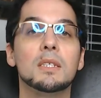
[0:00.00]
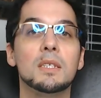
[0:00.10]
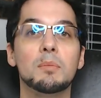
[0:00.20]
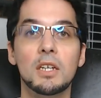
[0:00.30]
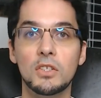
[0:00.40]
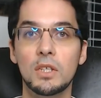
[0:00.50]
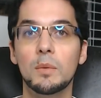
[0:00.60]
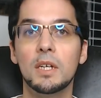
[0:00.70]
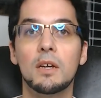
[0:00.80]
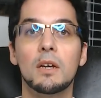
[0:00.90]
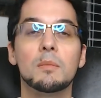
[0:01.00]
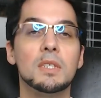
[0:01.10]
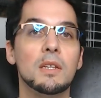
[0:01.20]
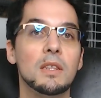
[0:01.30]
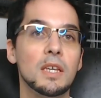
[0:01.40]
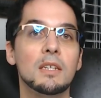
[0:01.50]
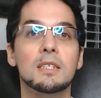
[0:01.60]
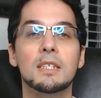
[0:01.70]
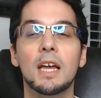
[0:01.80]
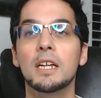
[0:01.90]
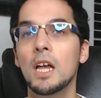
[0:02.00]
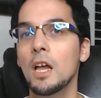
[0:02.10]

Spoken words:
especially when it comes to things that